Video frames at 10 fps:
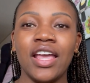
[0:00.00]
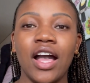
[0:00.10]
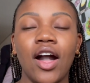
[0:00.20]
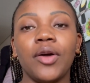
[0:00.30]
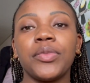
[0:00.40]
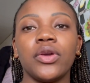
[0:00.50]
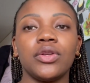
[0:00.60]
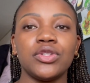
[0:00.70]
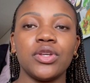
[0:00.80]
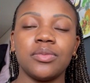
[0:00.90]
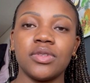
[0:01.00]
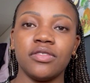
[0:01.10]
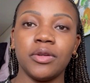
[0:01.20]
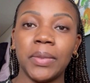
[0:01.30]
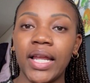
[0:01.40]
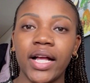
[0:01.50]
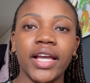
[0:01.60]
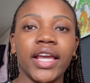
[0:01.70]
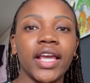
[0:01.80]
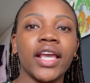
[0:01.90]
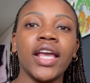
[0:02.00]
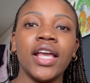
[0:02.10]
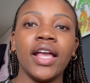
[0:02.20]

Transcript: help you in terms of applying